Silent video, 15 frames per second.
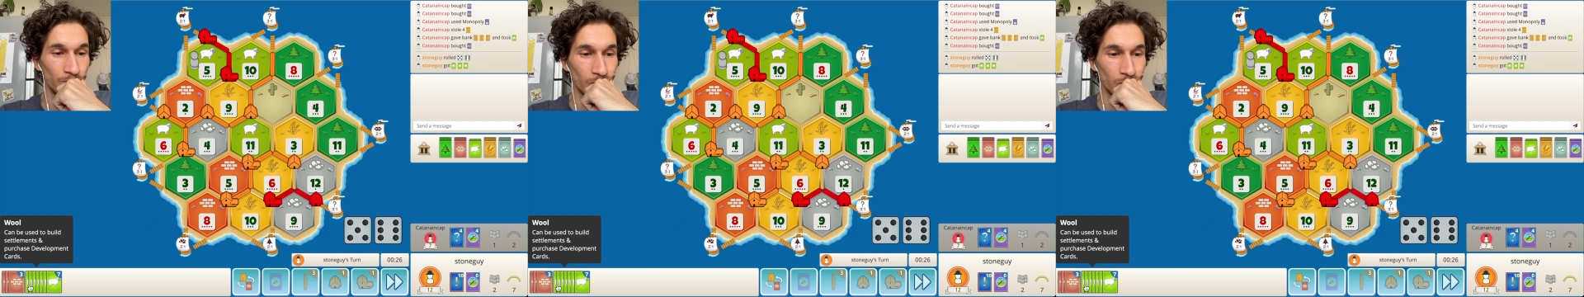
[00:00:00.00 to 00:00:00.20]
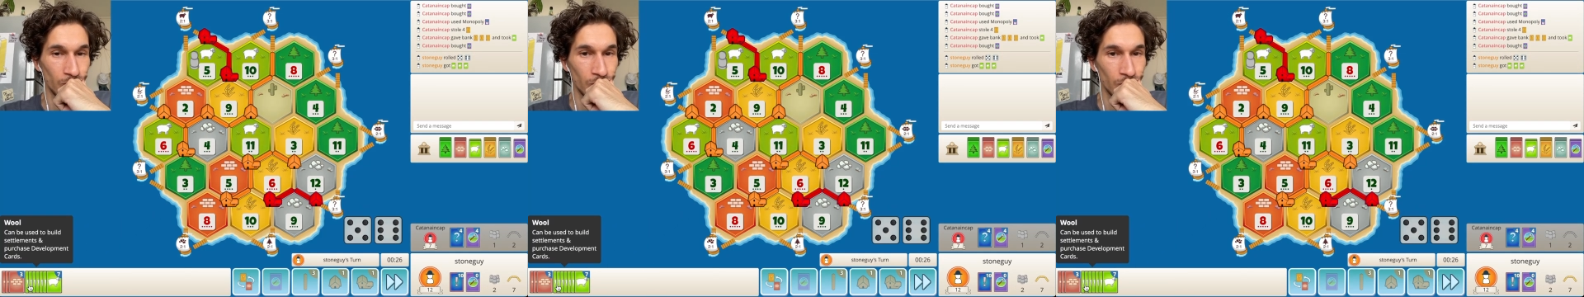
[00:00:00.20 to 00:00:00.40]

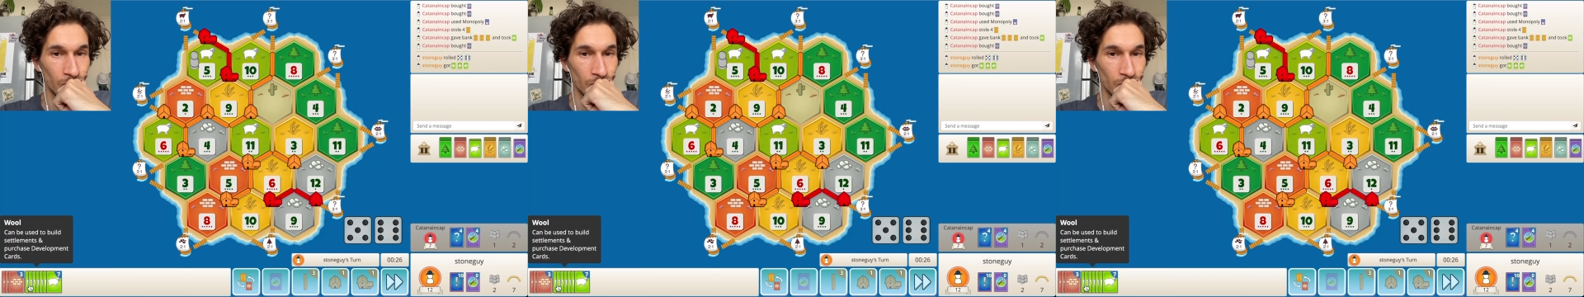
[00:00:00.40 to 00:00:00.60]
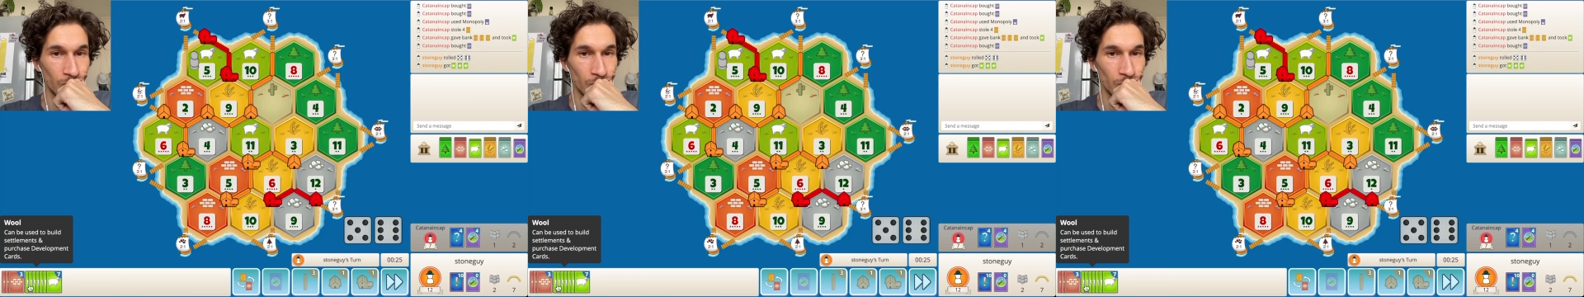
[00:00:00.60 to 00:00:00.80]

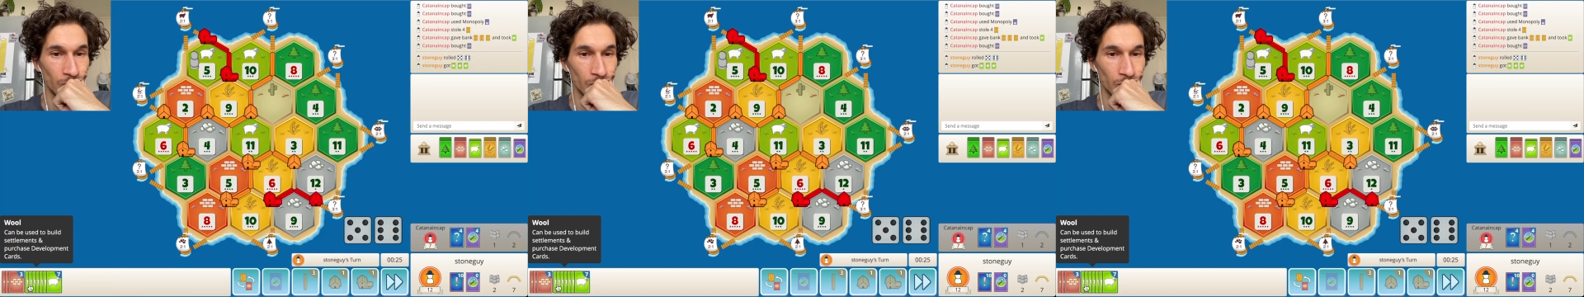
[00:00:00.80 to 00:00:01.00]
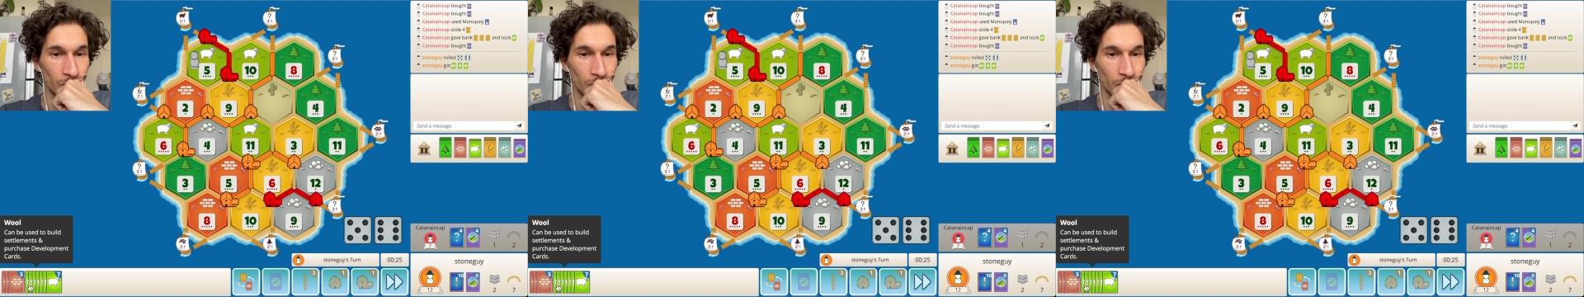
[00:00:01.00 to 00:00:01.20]

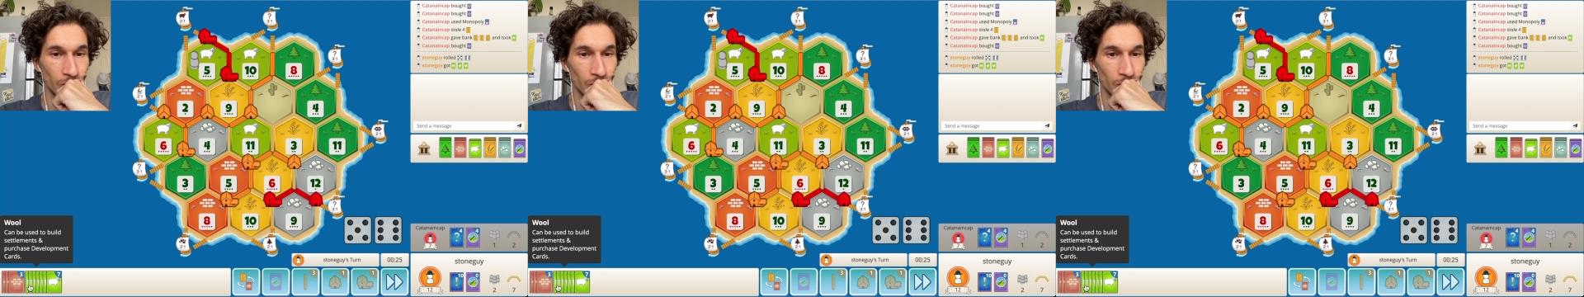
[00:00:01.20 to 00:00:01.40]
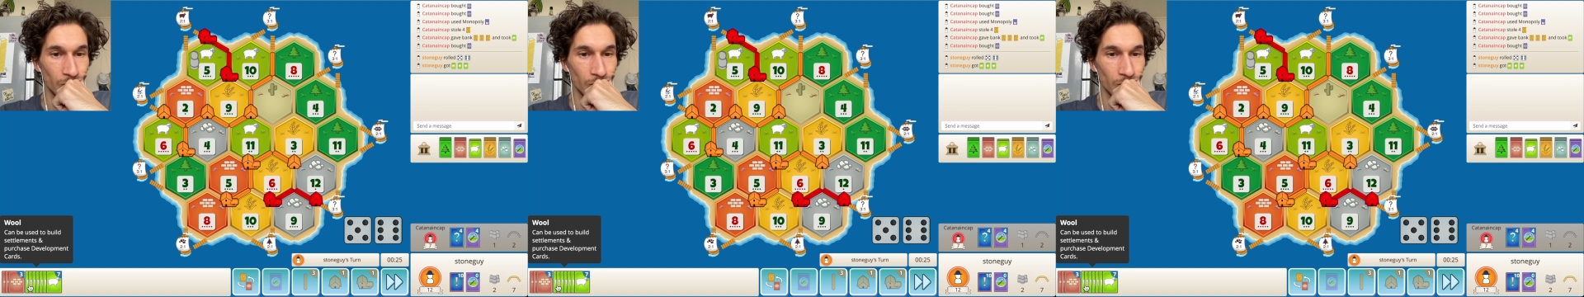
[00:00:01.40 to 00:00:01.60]

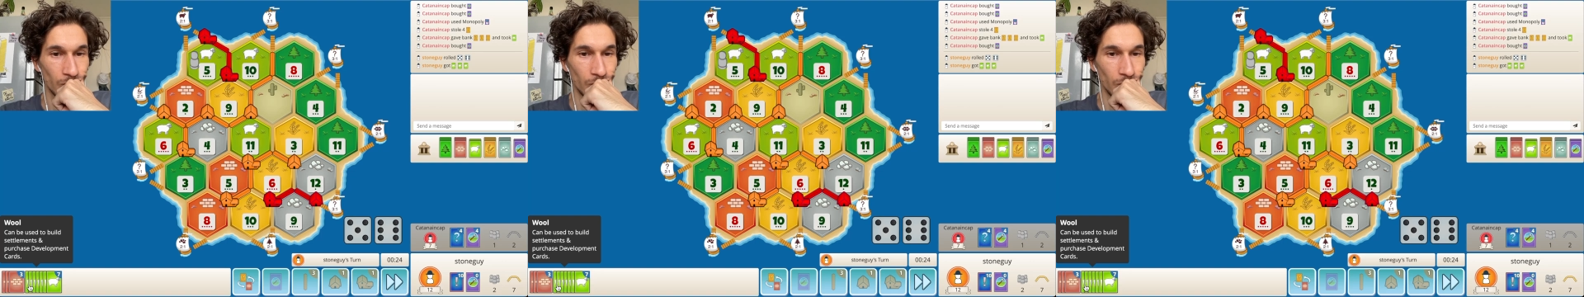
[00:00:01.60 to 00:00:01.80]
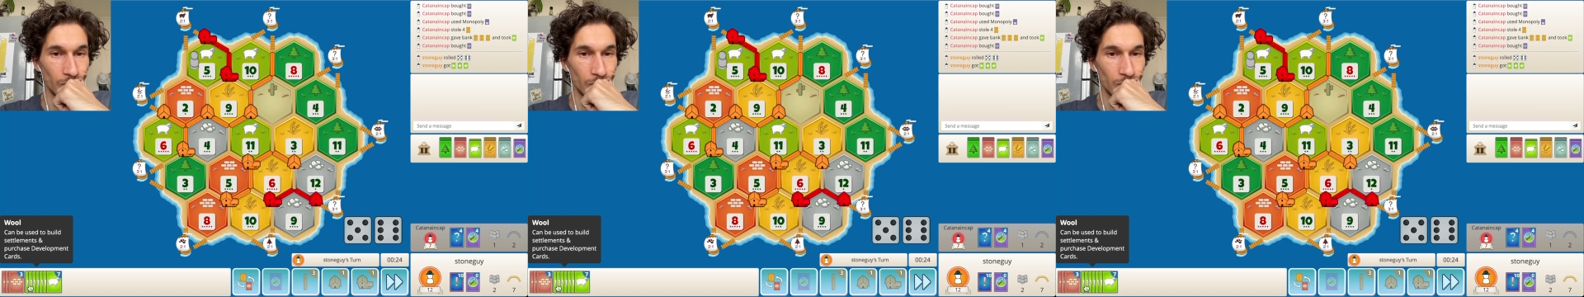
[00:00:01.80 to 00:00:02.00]

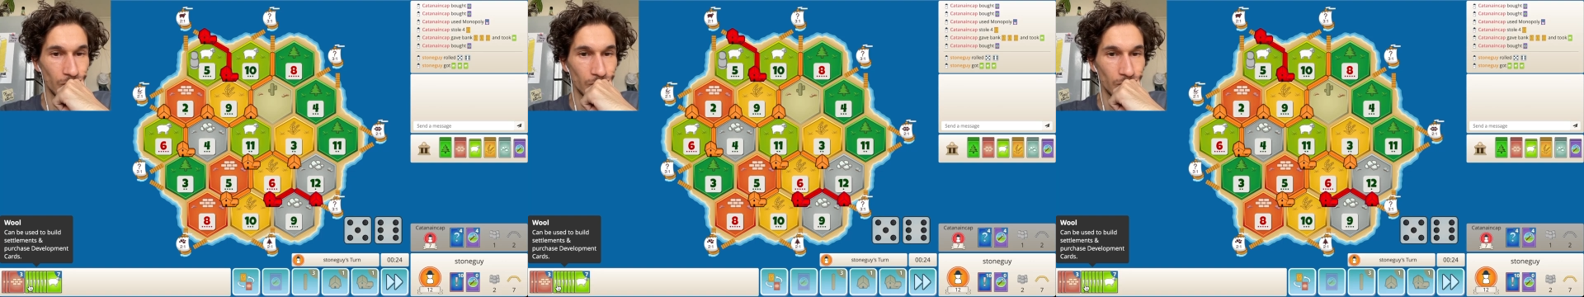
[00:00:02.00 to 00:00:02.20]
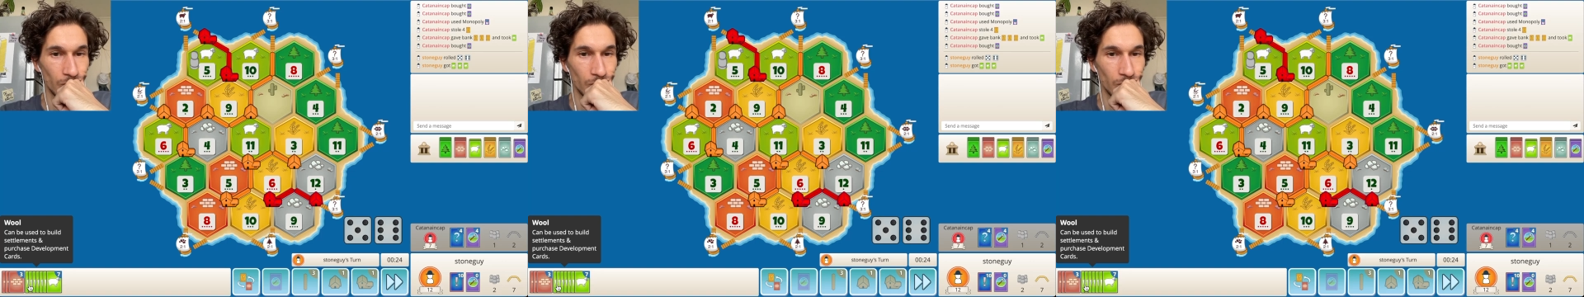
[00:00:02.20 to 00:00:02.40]

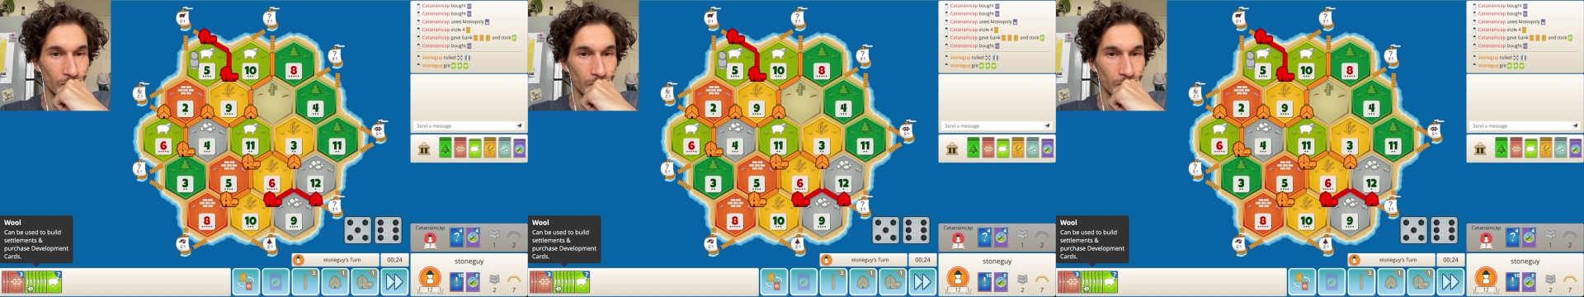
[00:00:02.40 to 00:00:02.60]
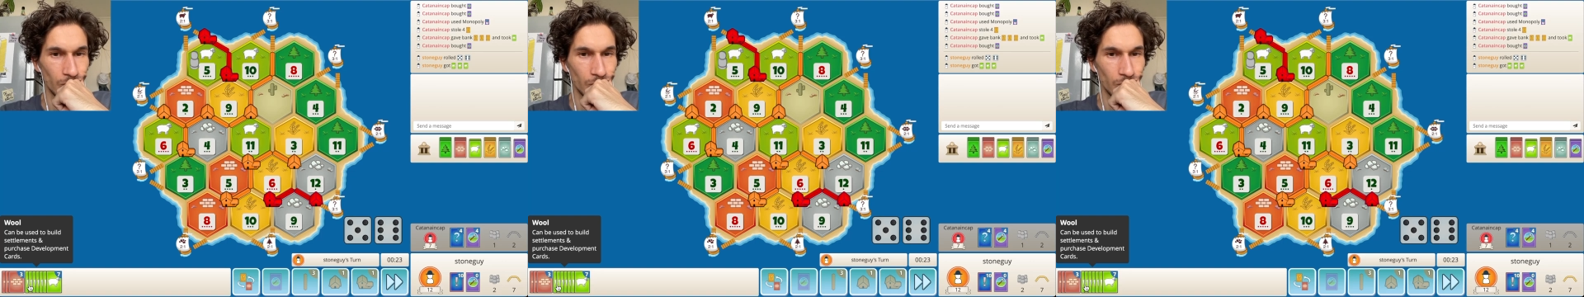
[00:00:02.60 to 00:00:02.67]
[no speech]